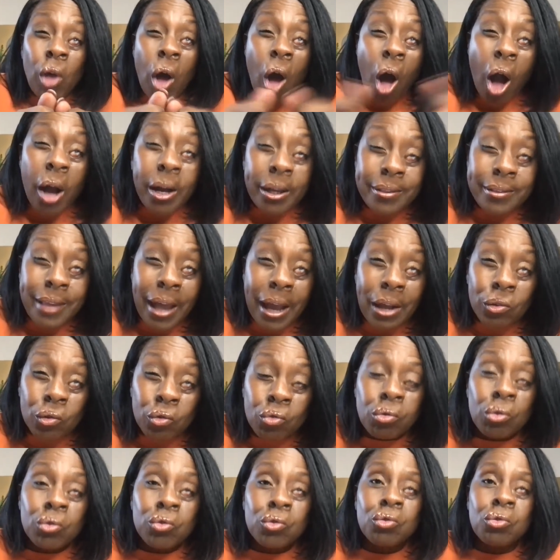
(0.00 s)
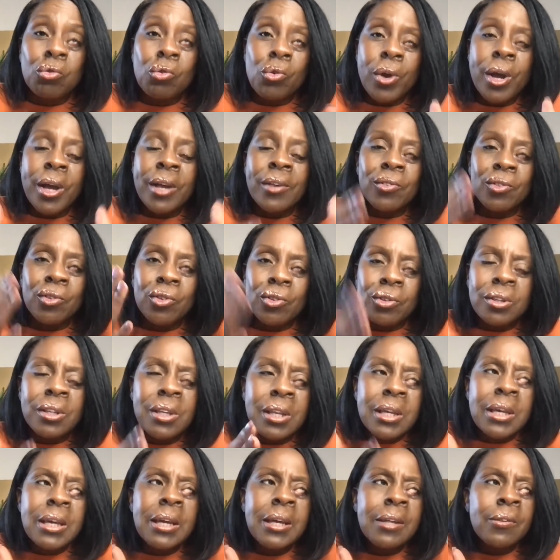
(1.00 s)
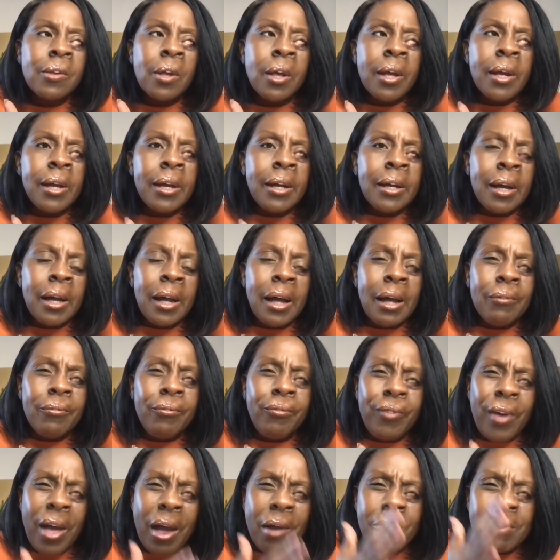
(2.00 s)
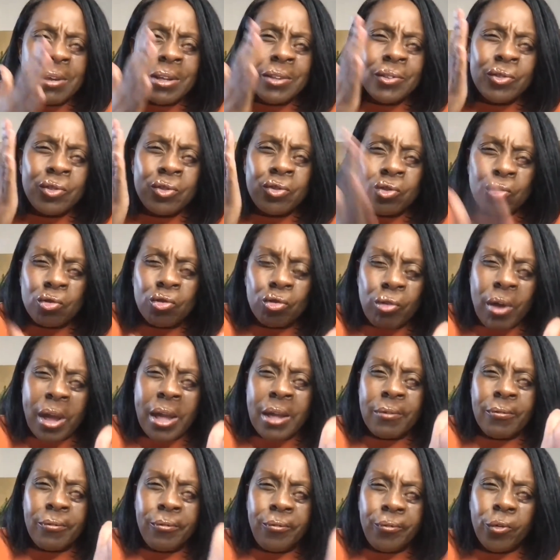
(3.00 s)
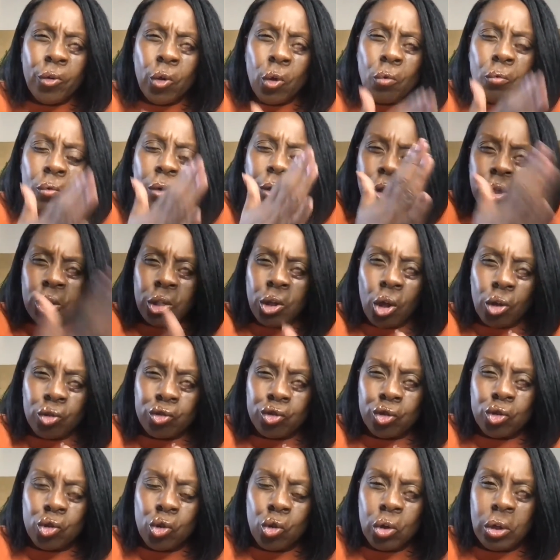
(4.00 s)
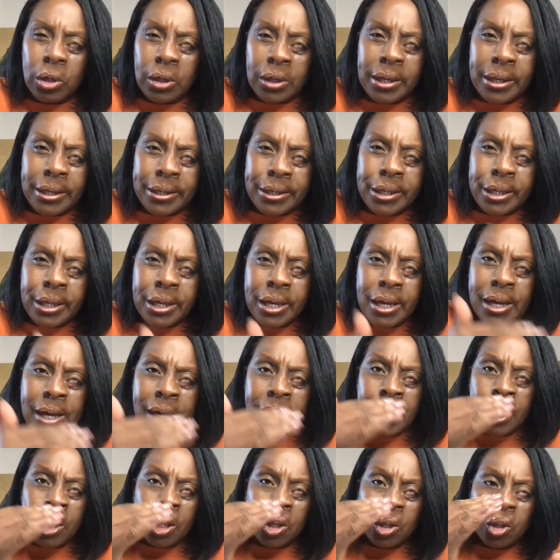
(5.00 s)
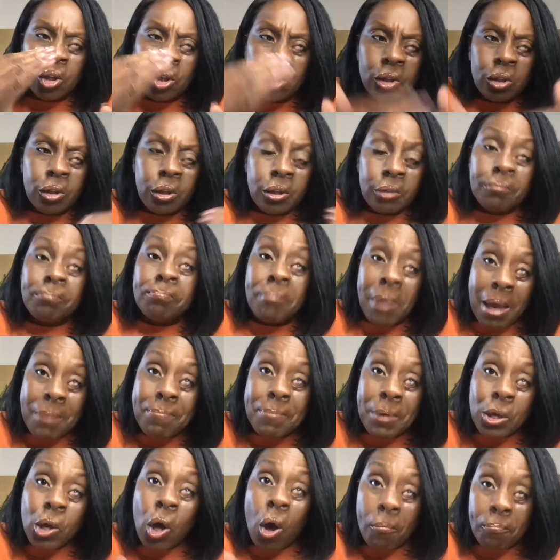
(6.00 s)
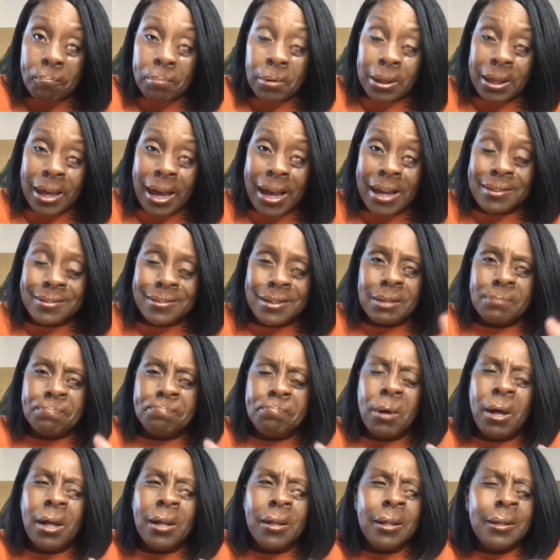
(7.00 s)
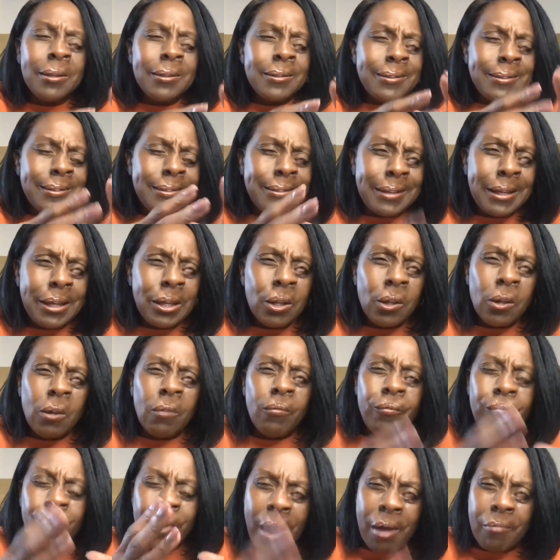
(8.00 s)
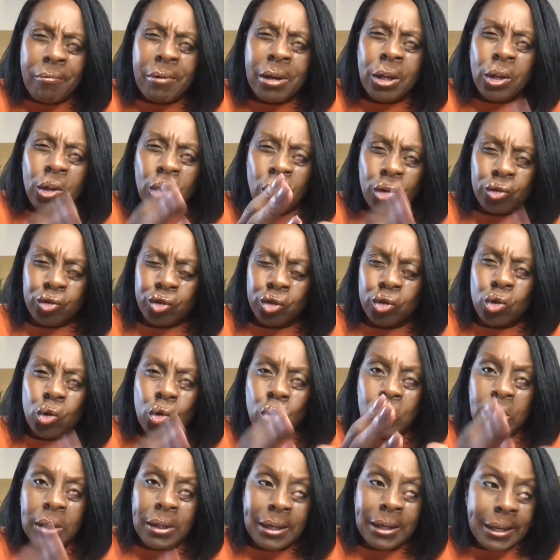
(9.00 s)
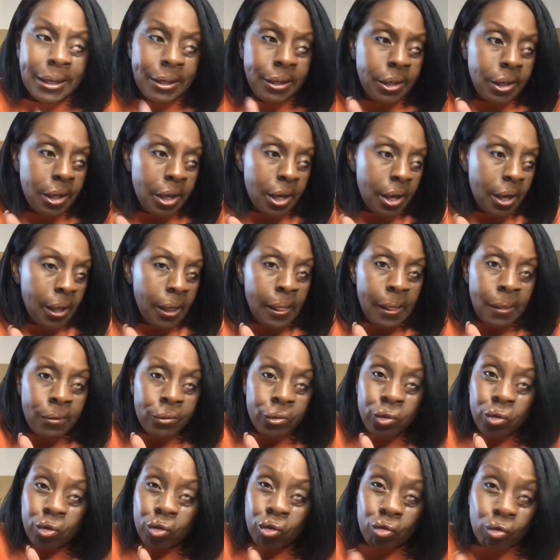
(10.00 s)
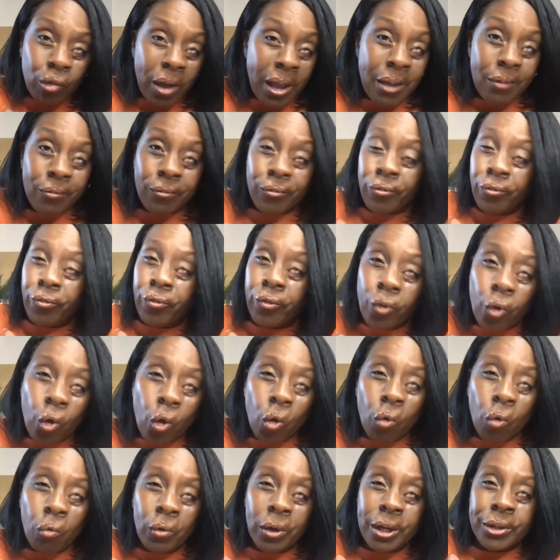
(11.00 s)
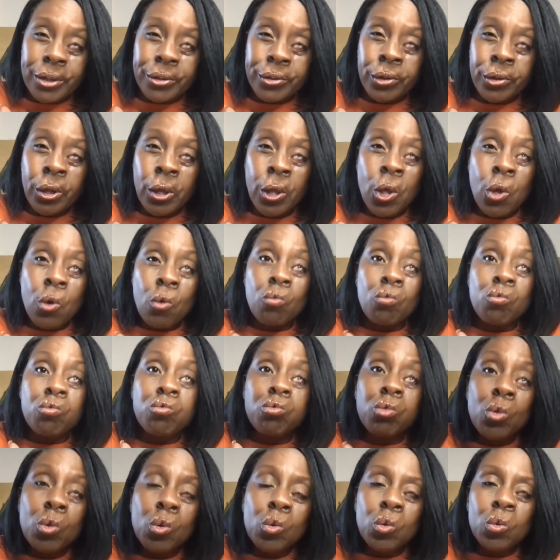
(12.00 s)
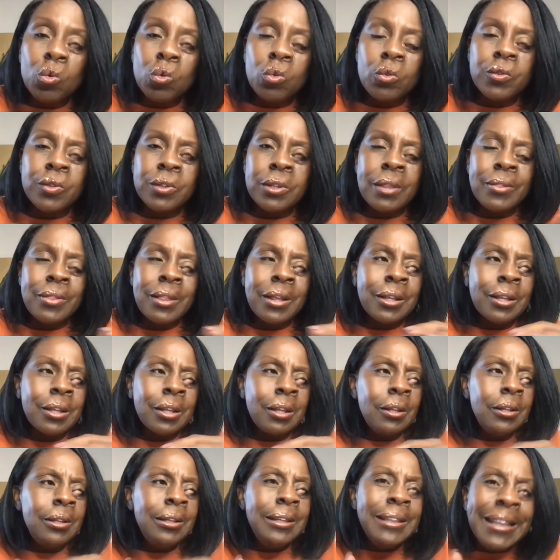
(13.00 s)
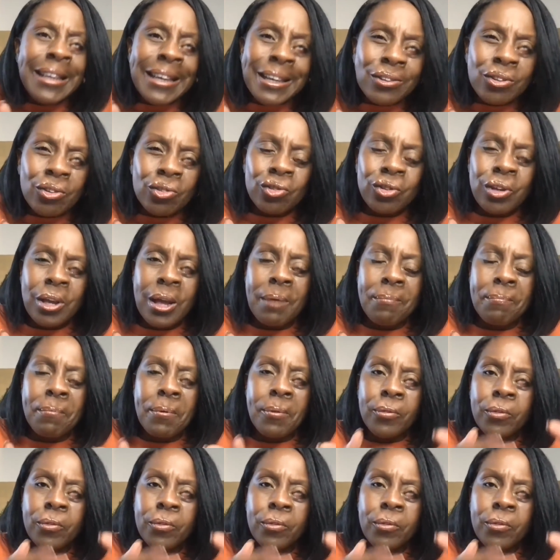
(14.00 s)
architectural drawings, you need a very straightforward, logical, linear, maybe complicated, but still very logical, linear, straightforward rules, the leadership